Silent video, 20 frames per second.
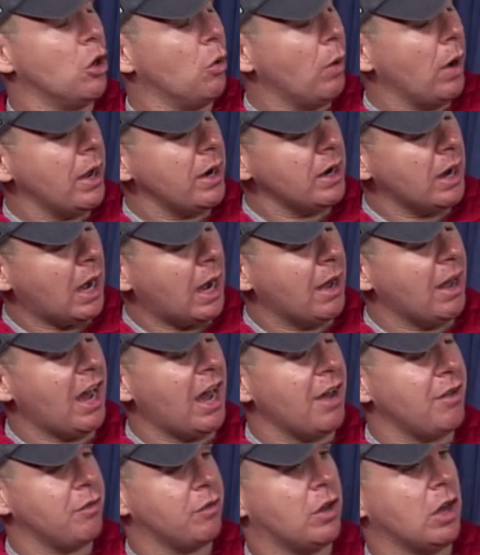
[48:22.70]
what?
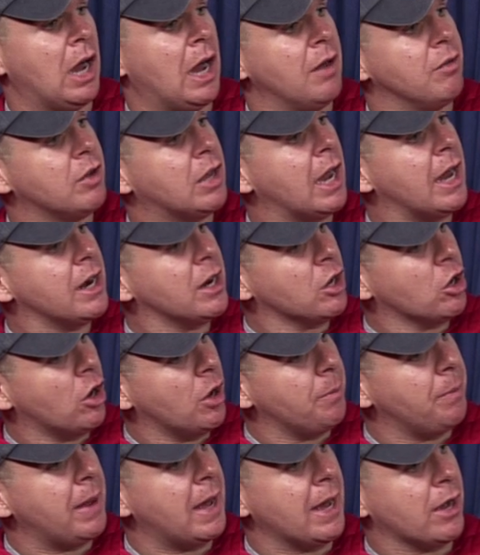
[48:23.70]
I've kind of
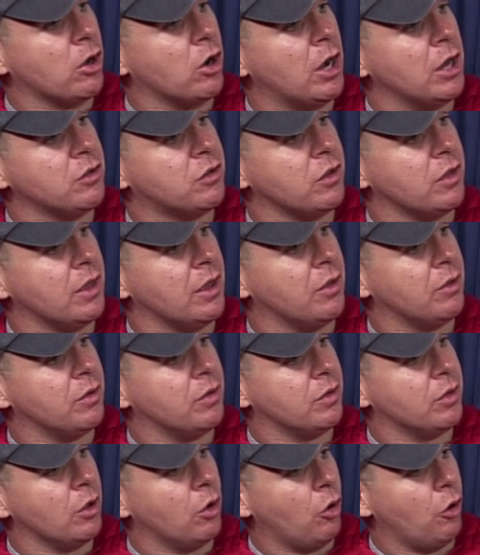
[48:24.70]
gone back onto
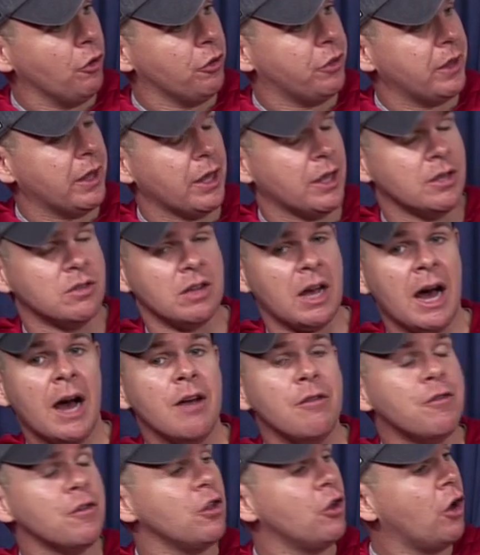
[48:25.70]
the whole thing because
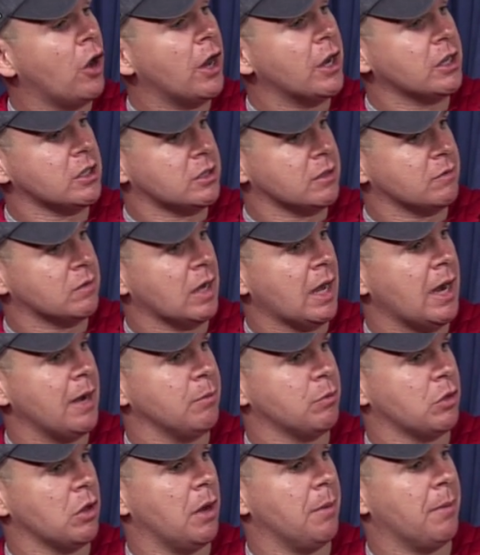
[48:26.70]
I, for the longest of
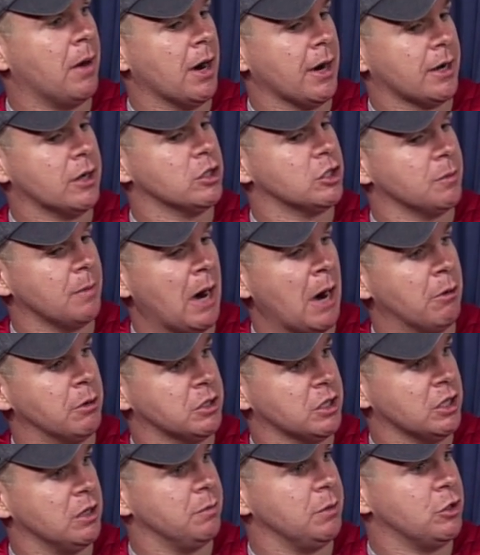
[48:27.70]
time, thought Marcus Smart was
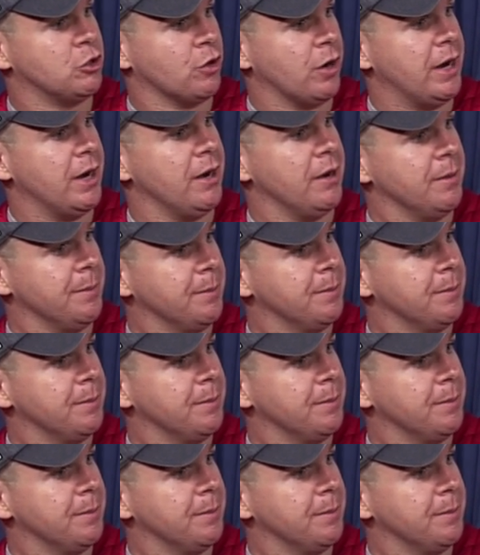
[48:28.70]
going to be traded.